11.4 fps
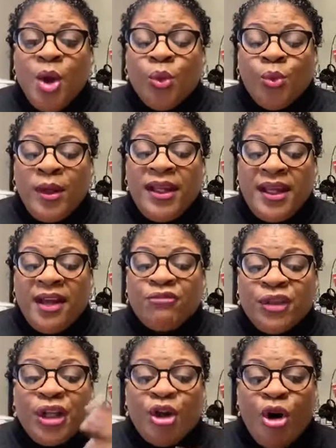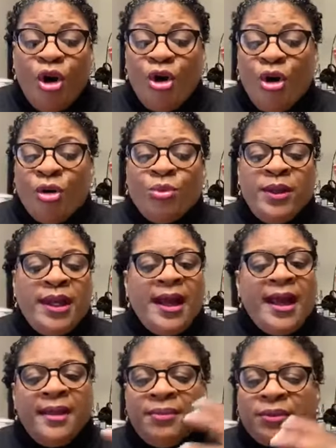We can recall. We are
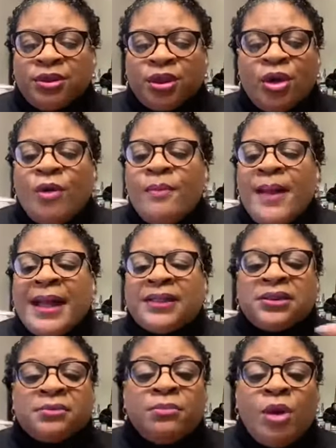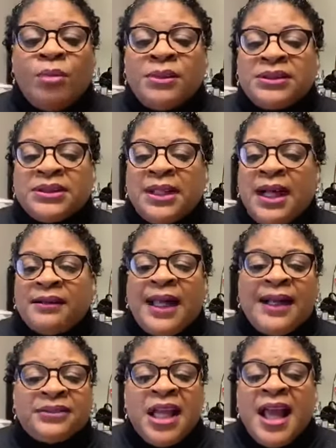able to go back to moments in our lives